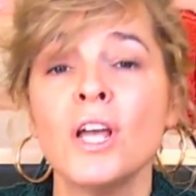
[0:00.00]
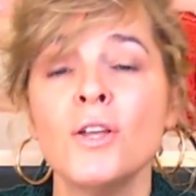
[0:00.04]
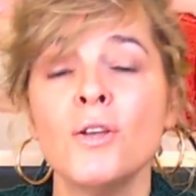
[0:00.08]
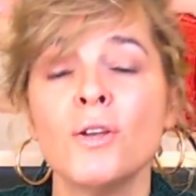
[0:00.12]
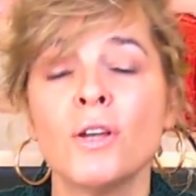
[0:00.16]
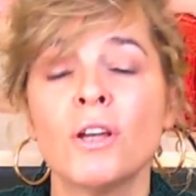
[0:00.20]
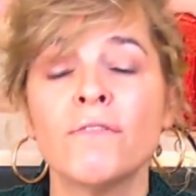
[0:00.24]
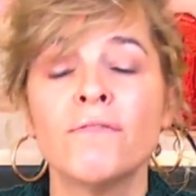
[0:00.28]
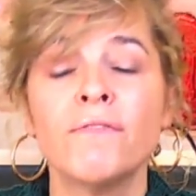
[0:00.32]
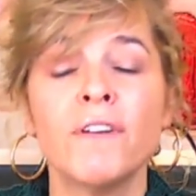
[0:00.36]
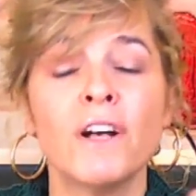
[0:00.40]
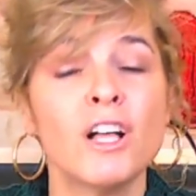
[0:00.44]

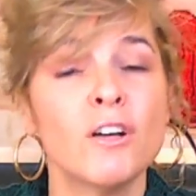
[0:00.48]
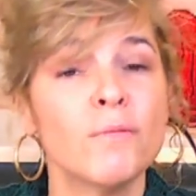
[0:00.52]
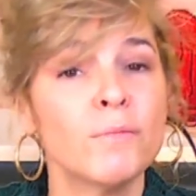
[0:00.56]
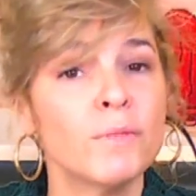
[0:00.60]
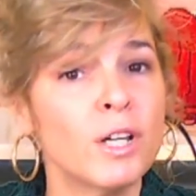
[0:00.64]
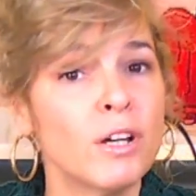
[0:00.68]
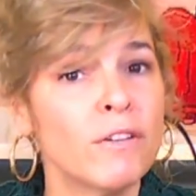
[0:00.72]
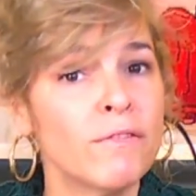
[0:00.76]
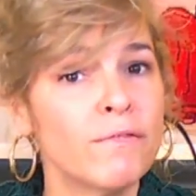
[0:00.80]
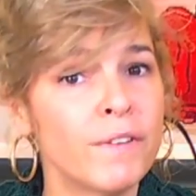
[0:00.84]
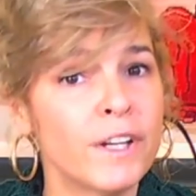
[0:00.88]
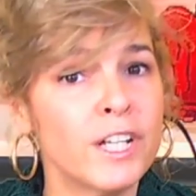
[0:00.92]
You can follow
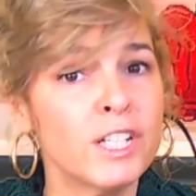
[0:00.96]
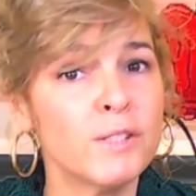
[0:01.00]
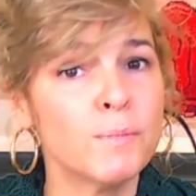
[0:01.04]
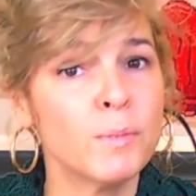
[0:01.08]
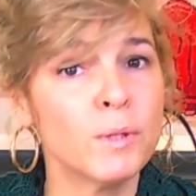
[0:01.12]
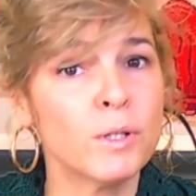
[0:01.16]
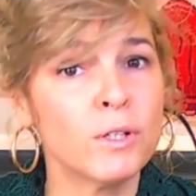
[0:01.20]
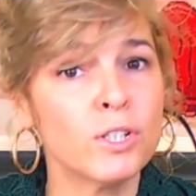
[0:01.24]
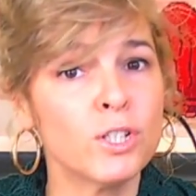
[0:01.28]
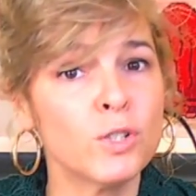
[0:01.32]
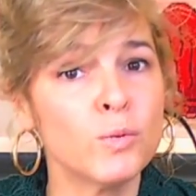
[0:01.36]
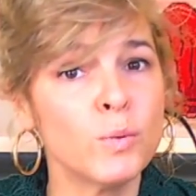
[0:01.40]
me on
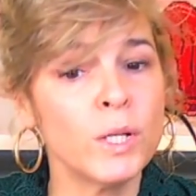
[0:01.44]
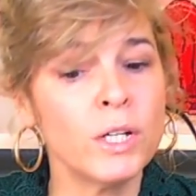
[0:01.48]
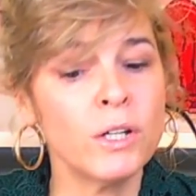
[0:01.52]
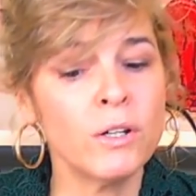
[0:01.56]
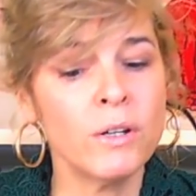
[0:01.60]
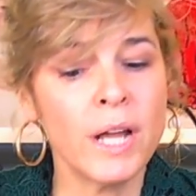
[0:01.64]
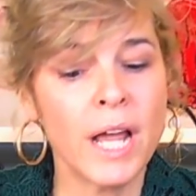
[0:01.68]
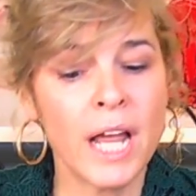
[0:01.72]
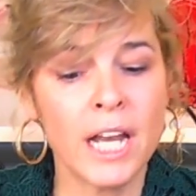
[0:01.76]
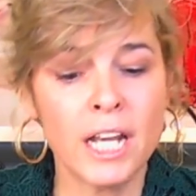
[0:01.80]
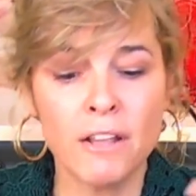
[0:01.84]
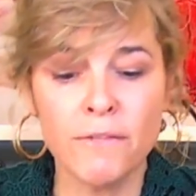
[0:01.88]
Facebook or Twitter,
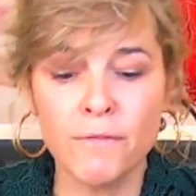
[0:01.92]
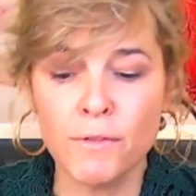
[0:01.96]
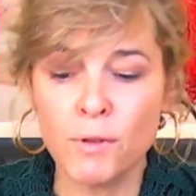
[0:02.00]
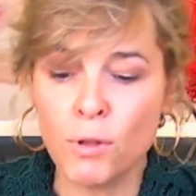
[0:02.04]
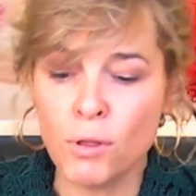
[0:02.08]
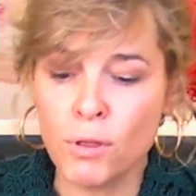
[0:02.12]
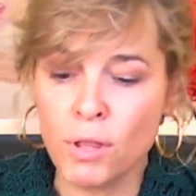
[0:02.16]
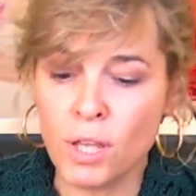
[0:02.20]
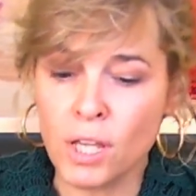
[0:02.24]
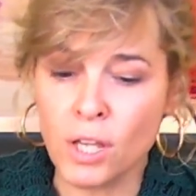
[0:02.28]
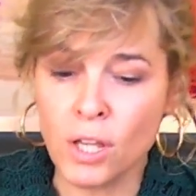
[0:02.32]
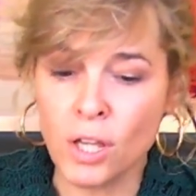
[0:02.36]
and if you
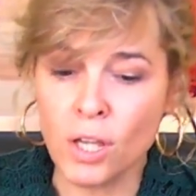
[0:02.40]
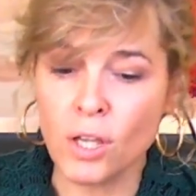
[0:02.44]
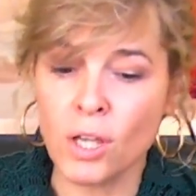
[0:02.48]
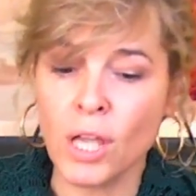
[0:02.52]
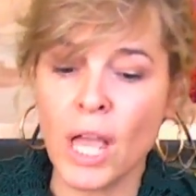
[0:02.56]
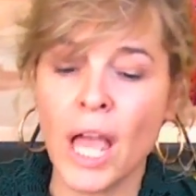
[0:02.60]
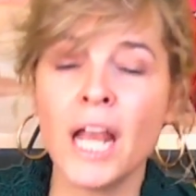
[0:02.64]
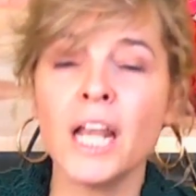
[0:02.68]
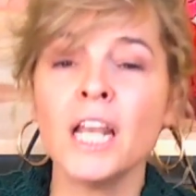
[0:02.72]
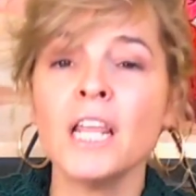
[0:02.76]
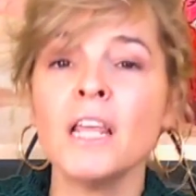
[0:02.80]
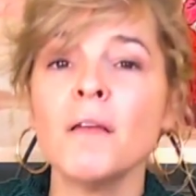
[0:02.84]
think
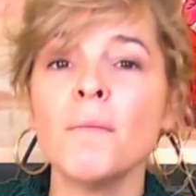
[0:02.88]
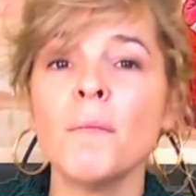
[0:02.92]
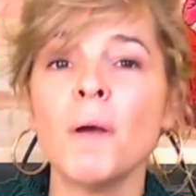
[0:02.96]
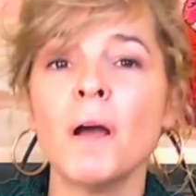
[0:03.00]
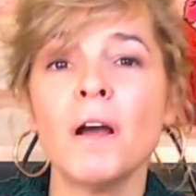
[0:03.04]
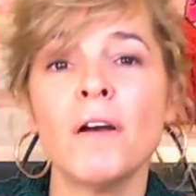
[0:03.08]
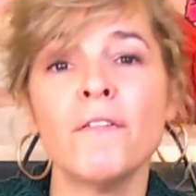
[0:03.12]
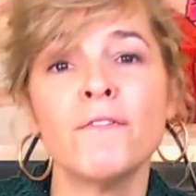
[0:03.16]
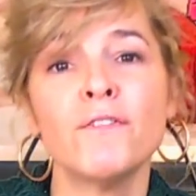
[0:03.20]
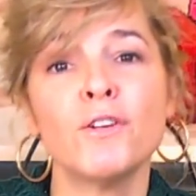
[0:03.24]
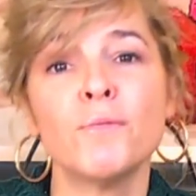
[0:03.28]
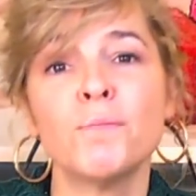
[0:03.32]
any
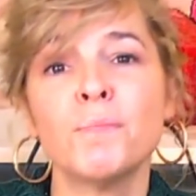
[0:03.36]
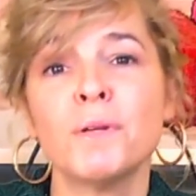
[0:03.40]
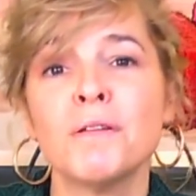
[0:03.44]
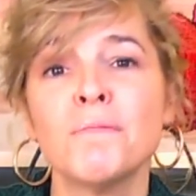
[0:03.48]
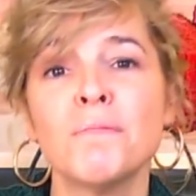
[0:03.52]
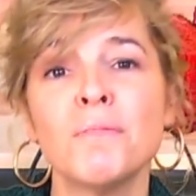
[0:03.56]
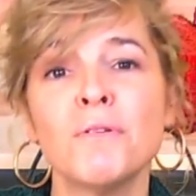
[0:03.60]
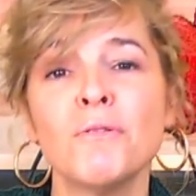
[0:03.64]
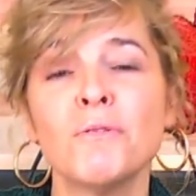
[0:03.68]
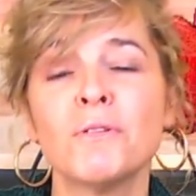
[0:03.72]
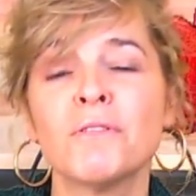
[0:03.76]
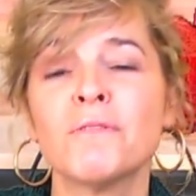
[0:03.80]
of your
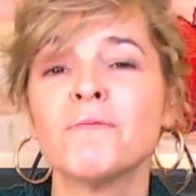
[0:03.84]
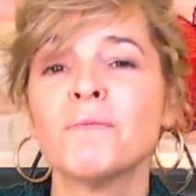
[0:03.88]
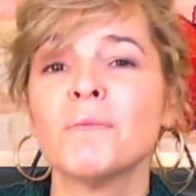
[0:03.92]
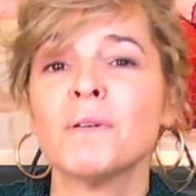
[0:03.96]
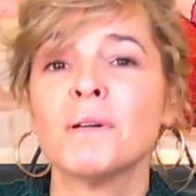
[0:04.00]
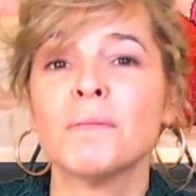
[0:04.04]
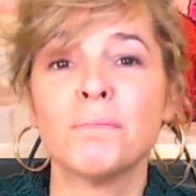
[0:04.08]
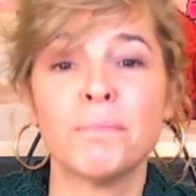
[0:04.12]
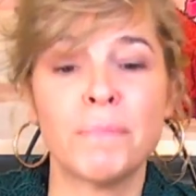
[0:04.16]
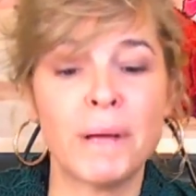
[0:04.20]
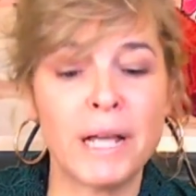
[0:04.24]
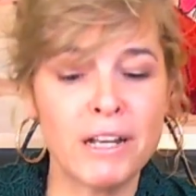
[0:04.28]
people
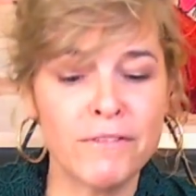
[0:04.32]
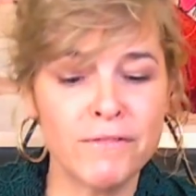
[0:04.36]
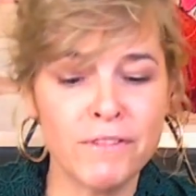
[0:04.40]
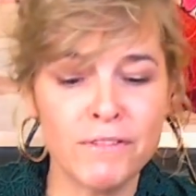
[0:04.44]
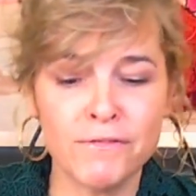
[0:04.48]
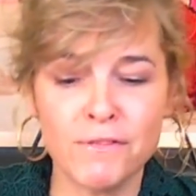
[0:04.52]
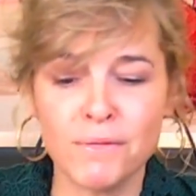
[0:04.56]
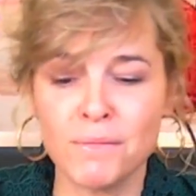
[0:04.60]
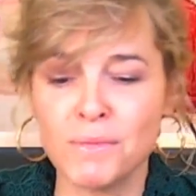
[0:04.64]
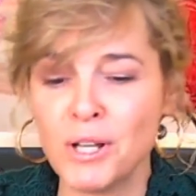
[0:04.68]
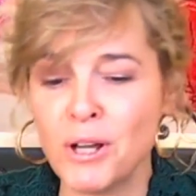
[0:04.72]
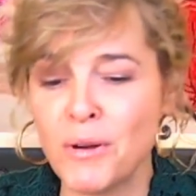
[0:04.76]
would
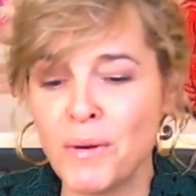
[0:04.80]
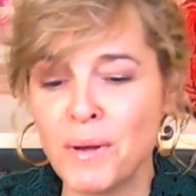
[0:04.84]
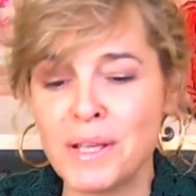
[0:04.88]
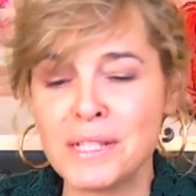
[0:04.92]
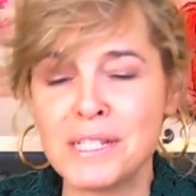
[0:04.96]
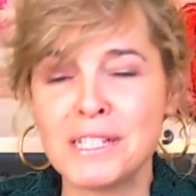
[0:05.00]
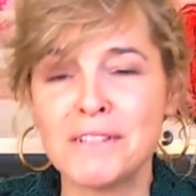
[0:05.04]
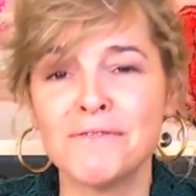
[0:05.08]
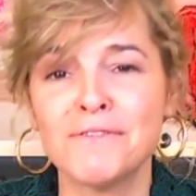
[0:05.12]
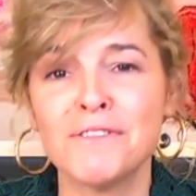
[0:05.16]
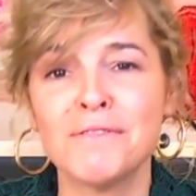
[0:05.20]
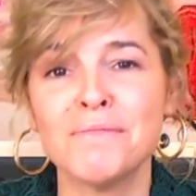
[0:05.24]
benefit from knowing
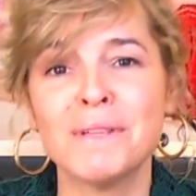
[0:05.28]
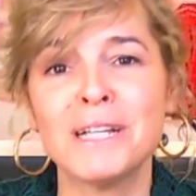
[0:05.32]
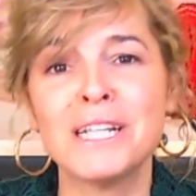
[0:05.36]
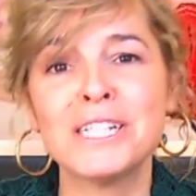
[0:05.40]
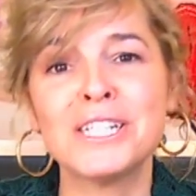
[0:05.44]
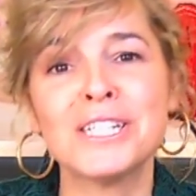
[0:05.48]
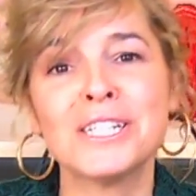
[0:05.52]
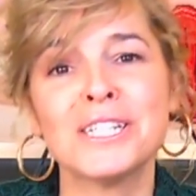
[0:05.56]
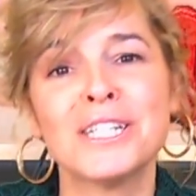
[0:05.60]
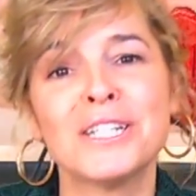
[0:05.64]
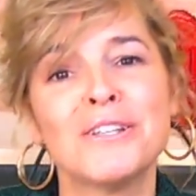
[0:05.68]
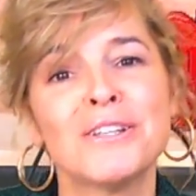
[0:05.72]
this
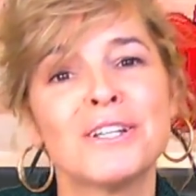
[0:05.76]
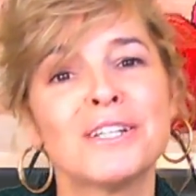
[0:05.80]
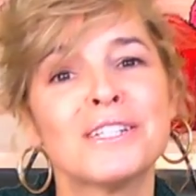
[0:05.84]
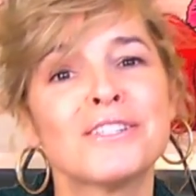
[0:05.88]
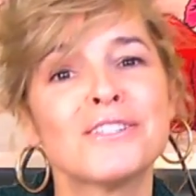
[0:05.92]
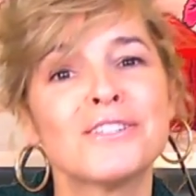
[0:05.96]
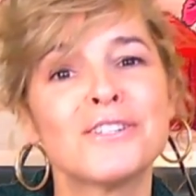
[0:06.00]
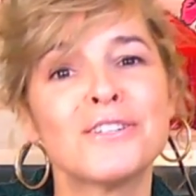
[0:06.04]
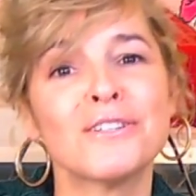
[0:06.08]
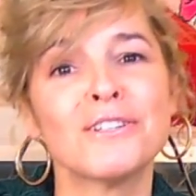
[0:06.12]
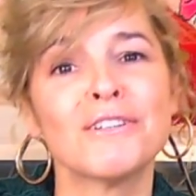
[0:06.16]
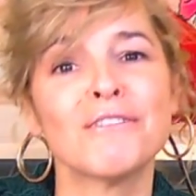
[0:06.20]
information, then you can
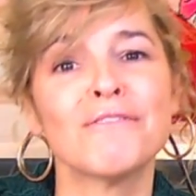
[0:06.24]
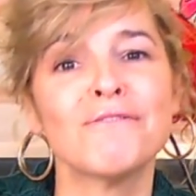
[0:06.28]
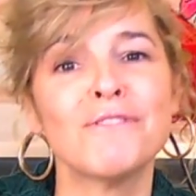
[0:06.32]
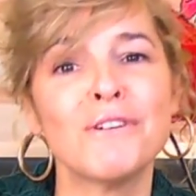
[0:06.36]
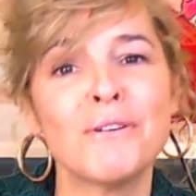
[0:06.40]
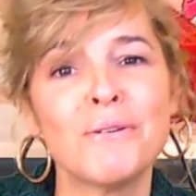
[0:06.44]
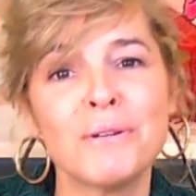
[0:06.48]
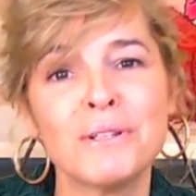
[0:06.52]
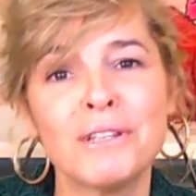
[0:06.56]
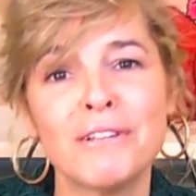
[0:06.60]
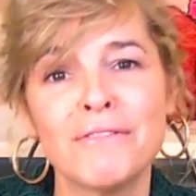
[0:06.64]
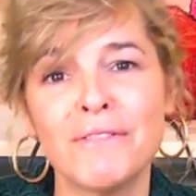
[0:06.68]
certainly
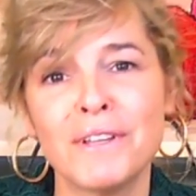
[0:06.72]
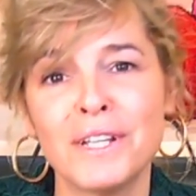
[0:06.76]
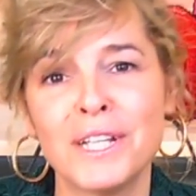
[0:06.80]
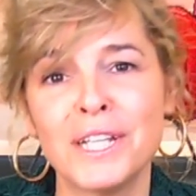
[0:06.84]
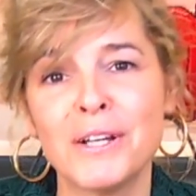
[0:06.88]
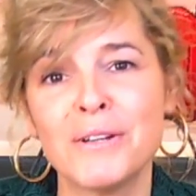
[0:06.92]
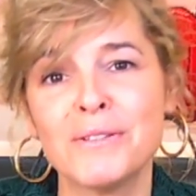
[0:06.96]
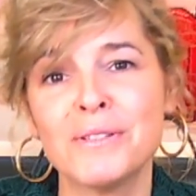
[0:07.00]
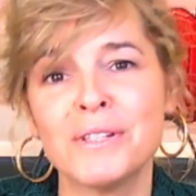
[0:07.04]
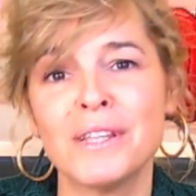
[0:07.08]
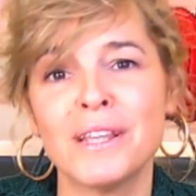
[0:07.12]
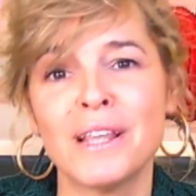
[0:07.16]
forward the
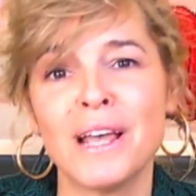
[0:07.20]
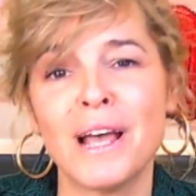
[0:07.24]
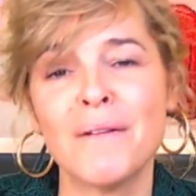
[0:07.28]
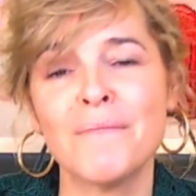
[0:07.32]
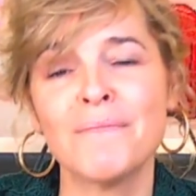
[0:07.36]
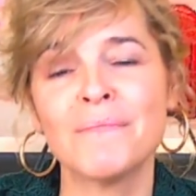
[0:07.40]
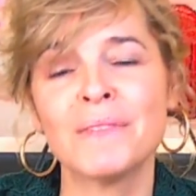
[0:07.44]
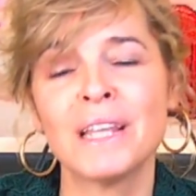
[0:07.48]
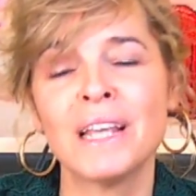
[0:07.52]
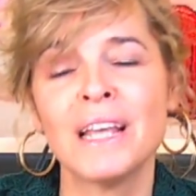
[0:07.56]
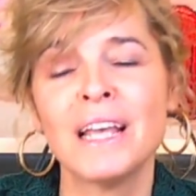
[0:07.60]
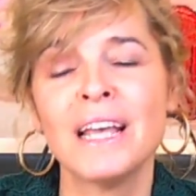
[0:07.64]
video to
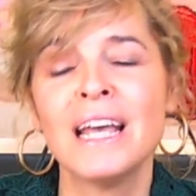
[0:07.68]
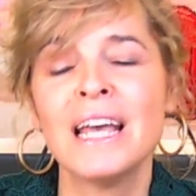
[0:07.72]
them.